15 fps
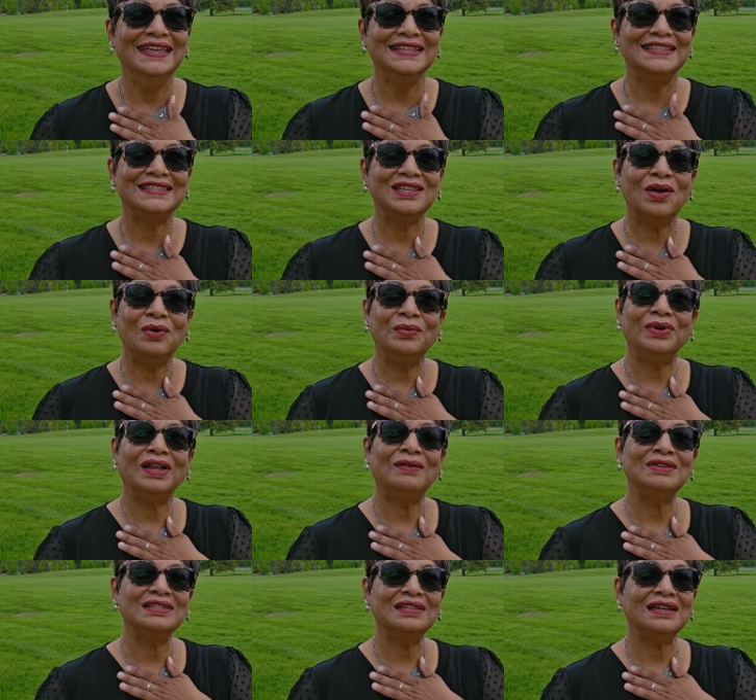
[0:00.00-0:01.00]
so when I
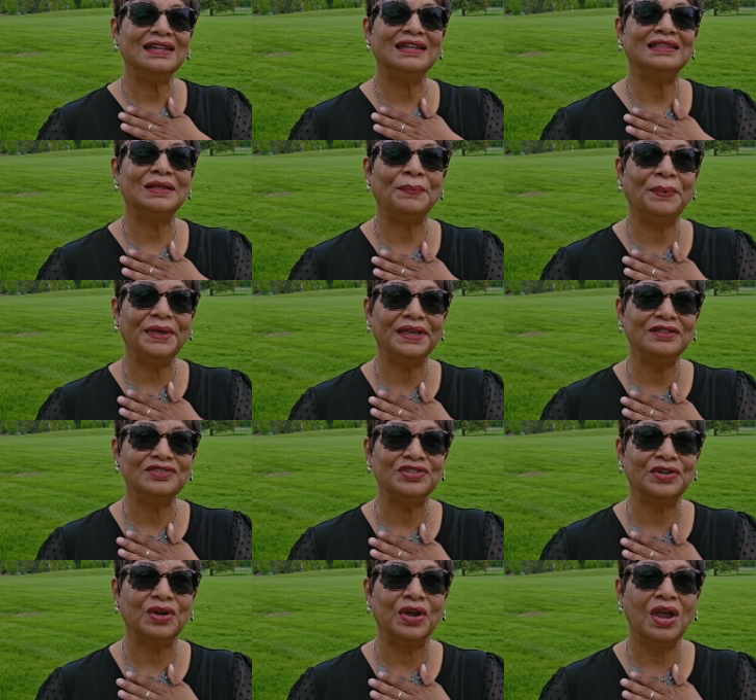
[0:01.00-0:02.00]
was looking at the
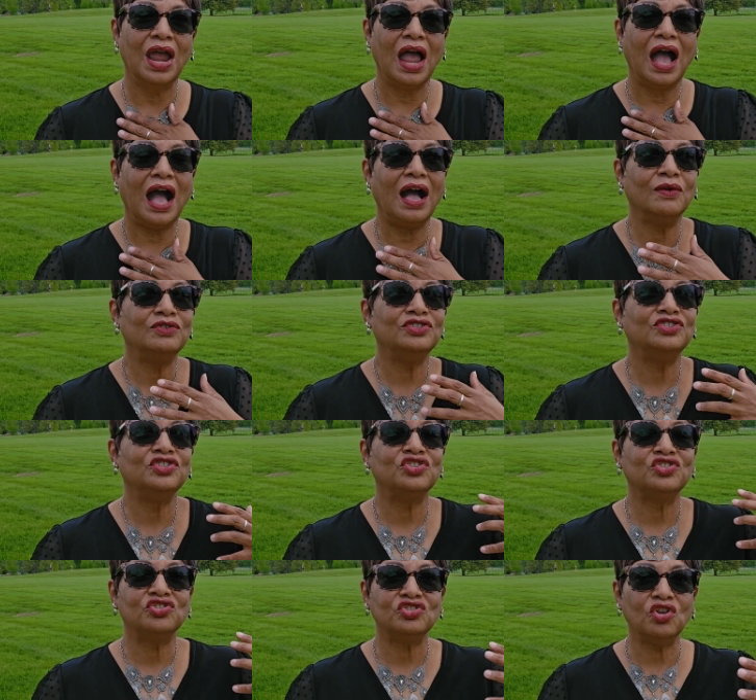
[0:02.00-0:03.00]
picture, I was
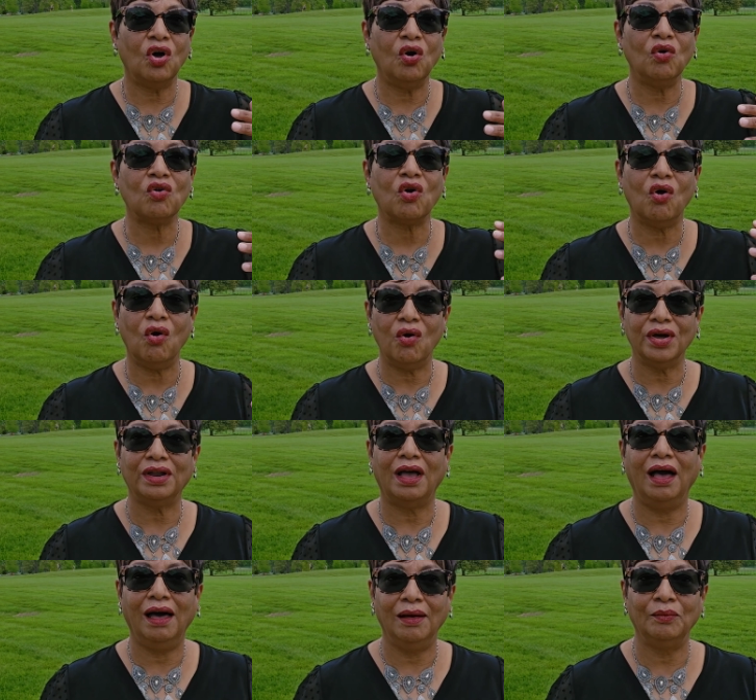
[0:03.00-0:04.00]
just so caught
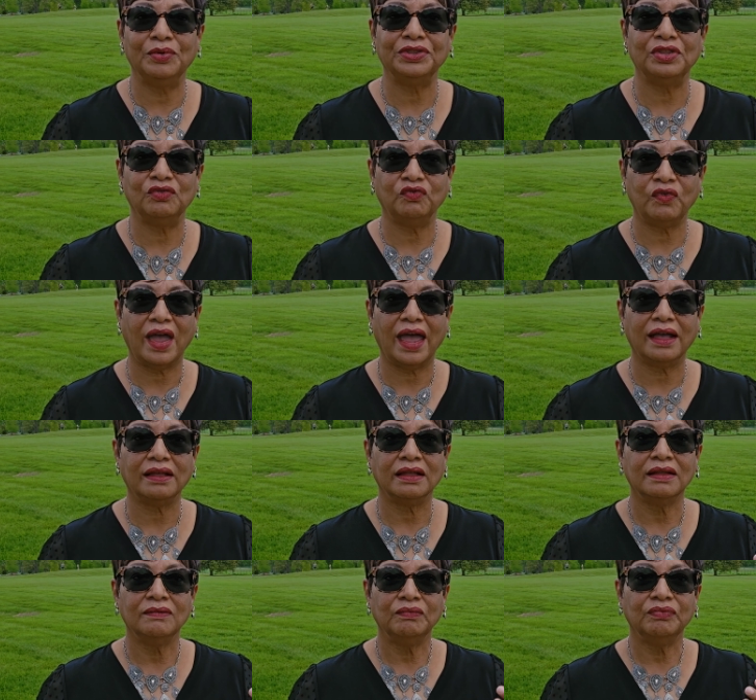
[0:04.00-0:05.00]
up with the fact
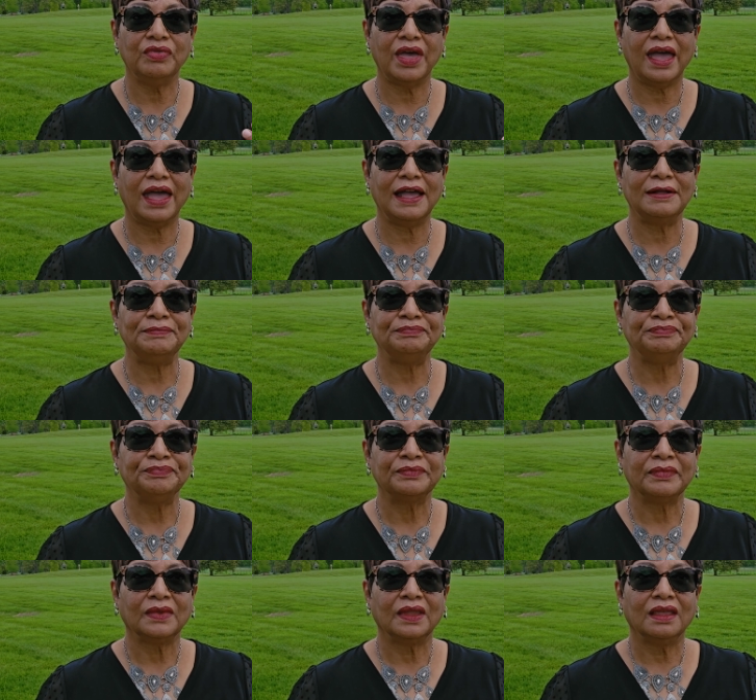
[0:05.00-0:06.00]
that
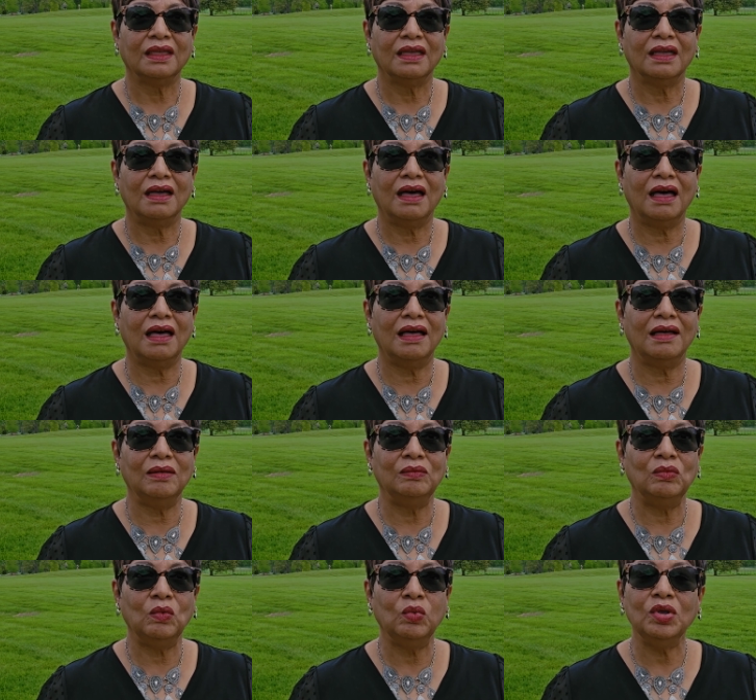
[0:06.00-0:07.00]

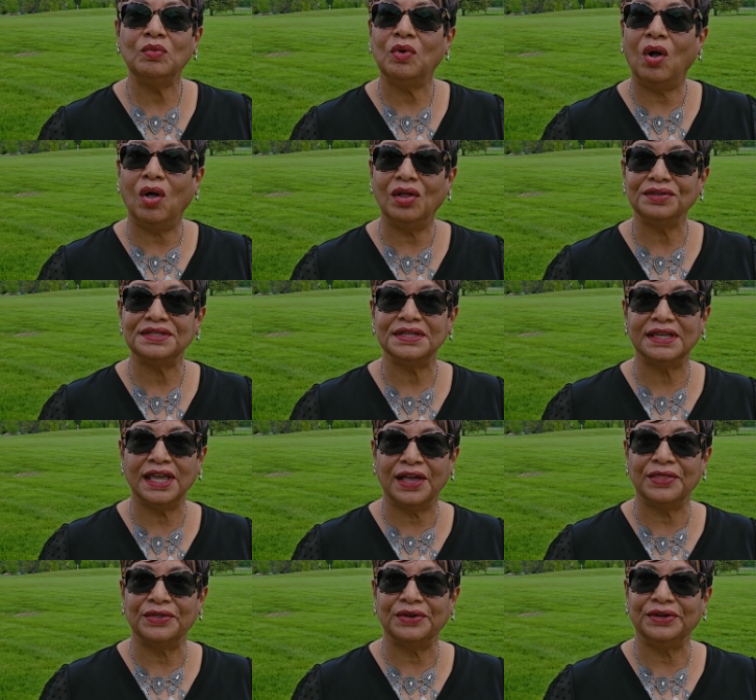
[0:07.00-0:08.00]
we were all
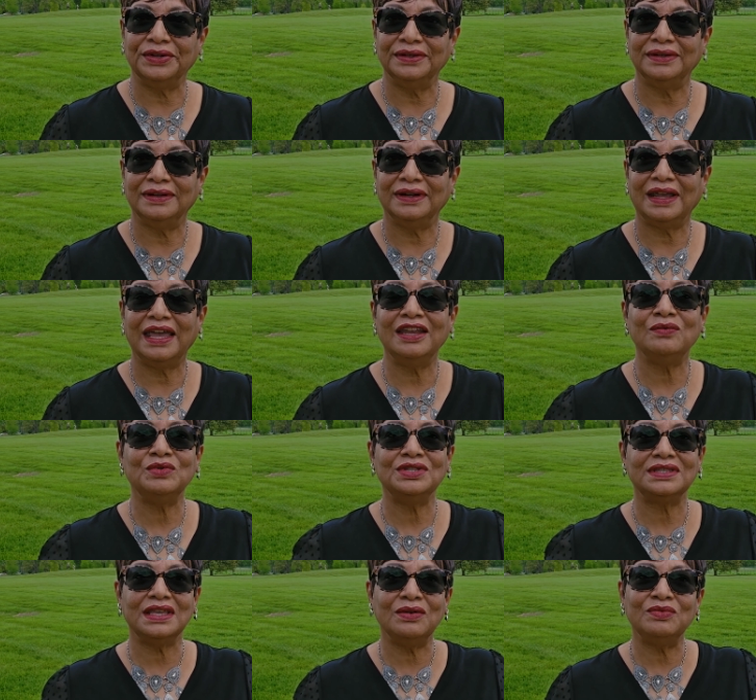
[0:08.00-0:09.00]
together, and it
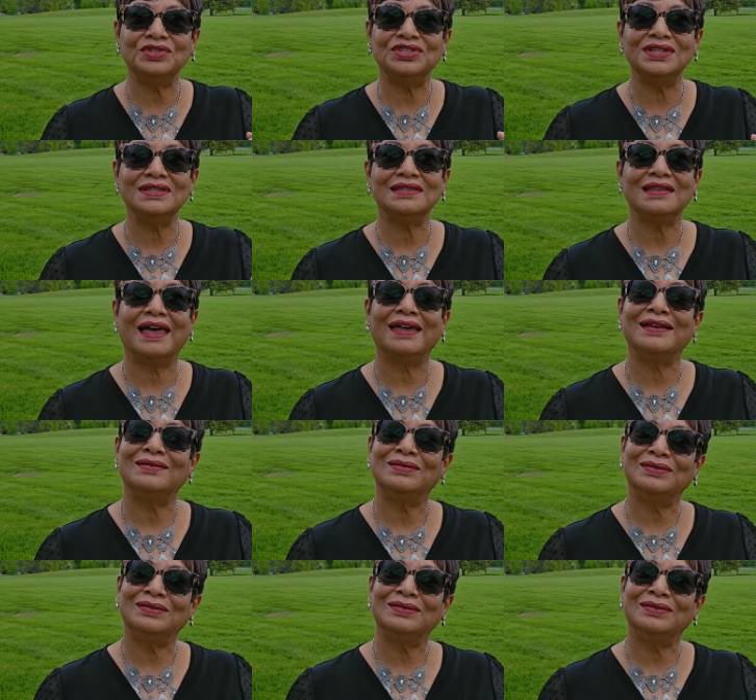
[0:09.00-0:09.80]
was just like,